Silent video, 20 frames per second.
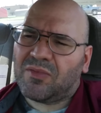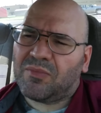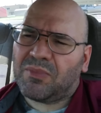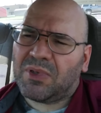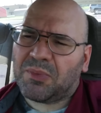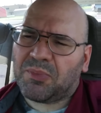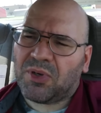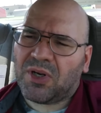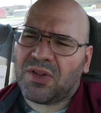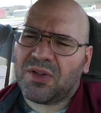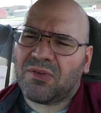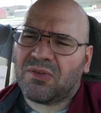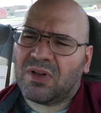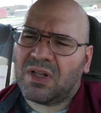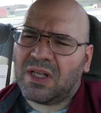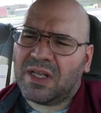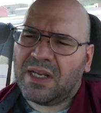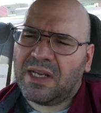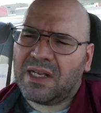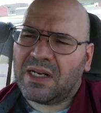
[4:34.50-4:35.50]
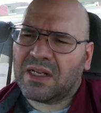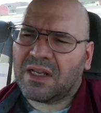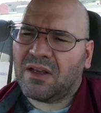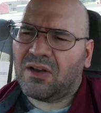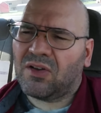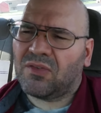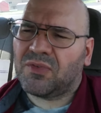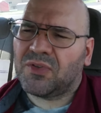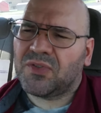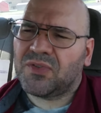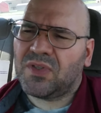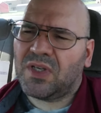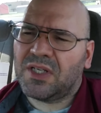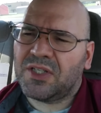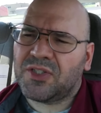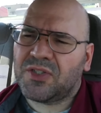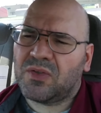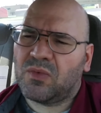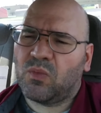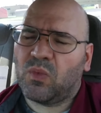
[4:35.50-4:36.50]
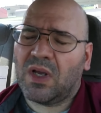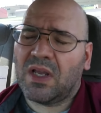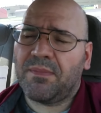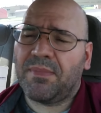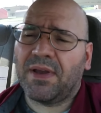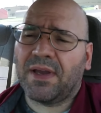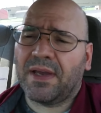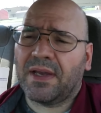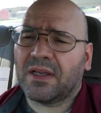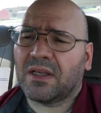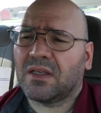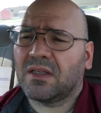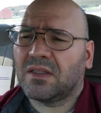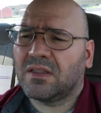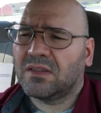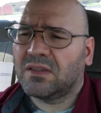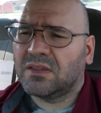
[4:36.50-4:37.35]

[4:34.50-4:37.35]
My brother and I had a conversation way back.